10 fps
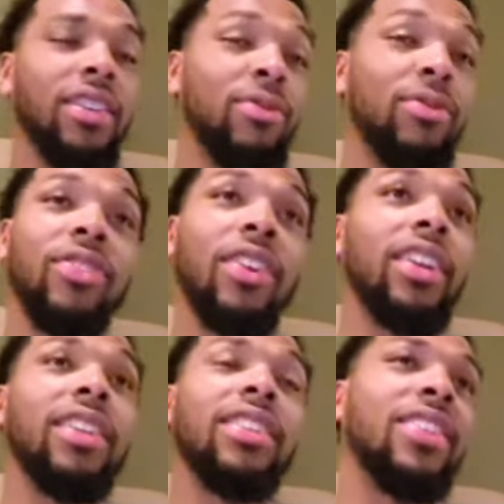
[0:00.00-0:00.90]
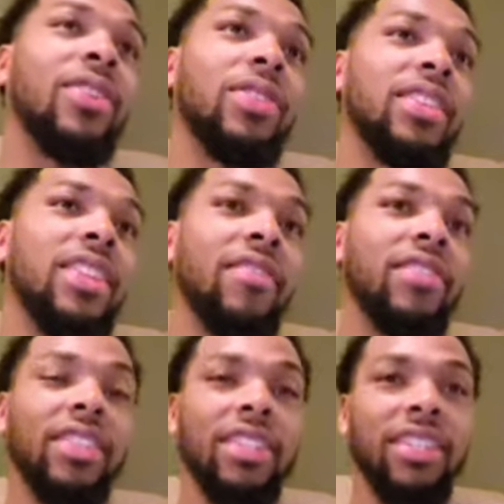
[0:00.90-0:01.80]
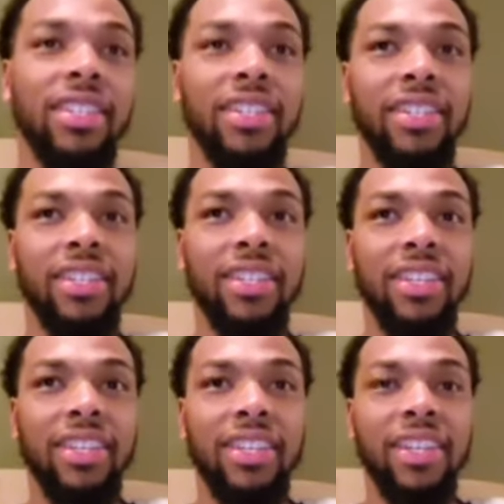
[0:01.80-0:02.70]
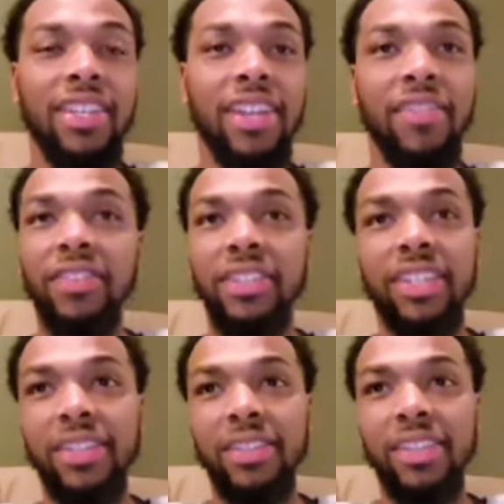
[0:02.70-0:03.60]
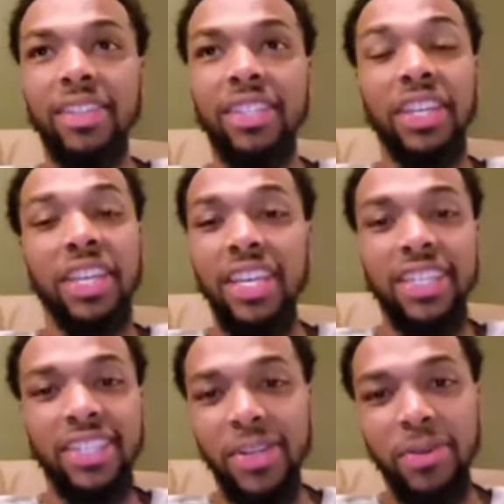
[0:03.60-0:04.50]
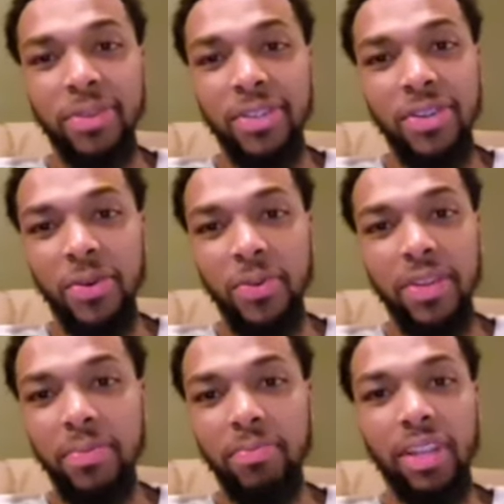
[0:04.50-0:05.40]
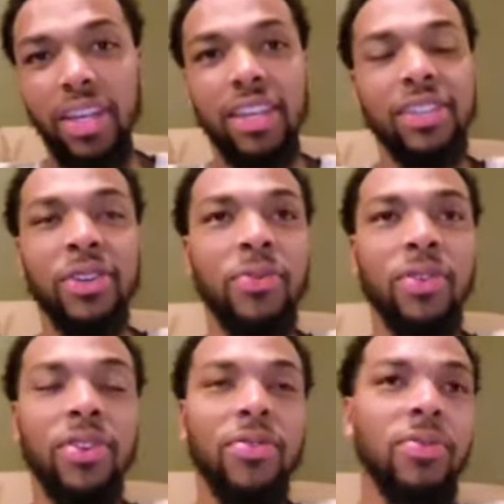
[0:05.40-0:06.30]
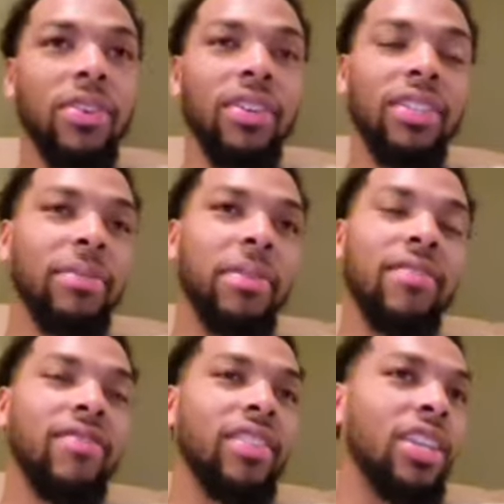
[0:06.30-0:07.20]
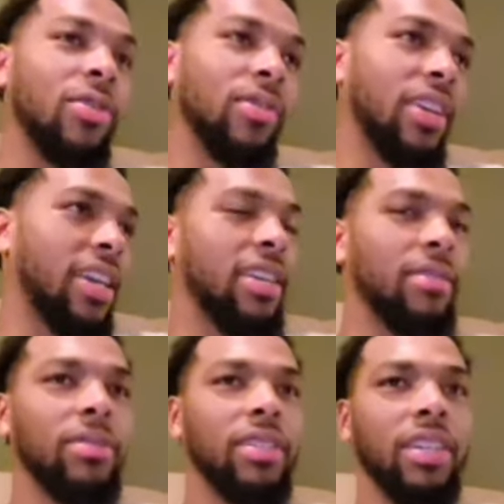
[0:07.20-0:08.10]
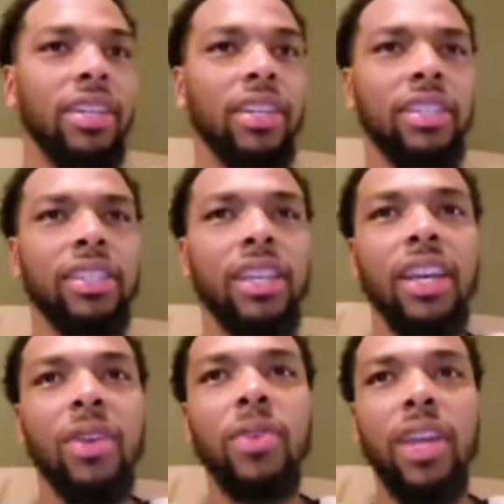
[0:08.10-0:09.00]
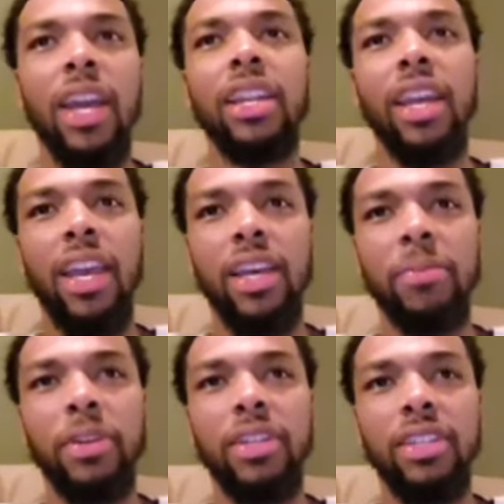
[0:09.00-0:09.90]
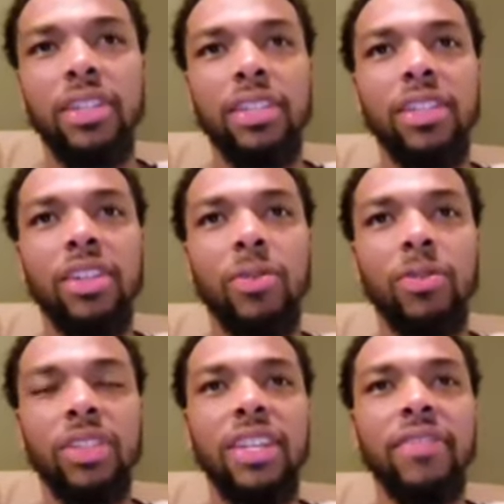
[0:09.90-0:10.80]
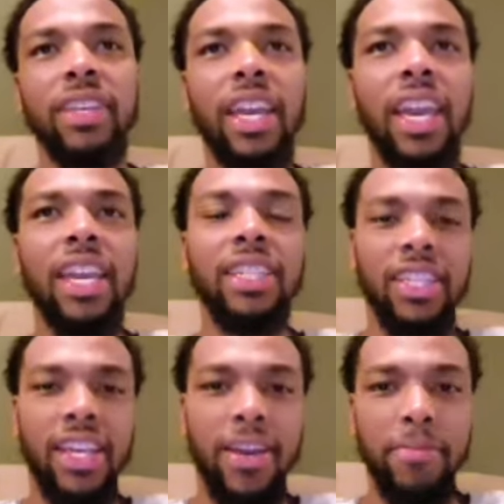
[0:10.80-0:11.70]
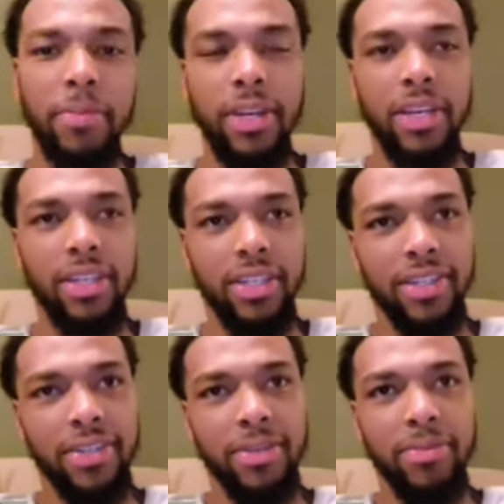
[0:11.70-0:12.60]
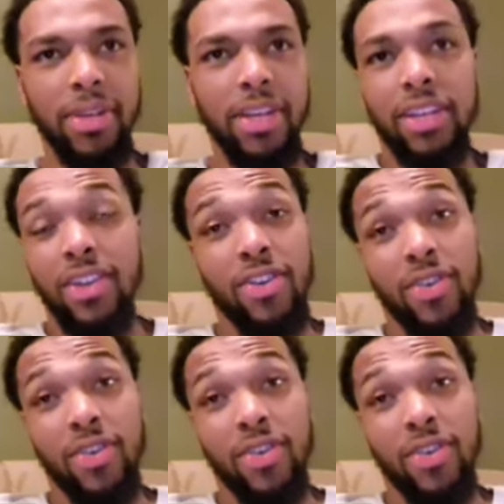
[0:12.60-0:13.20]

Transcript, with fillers: uh, it was great. You know, he never, uh, he never, took it easy on me. You know, we play, you know, one-on-ones, I mean, video games. Uh, it's, we got a, a pretty, you know, significant age gap, but, um,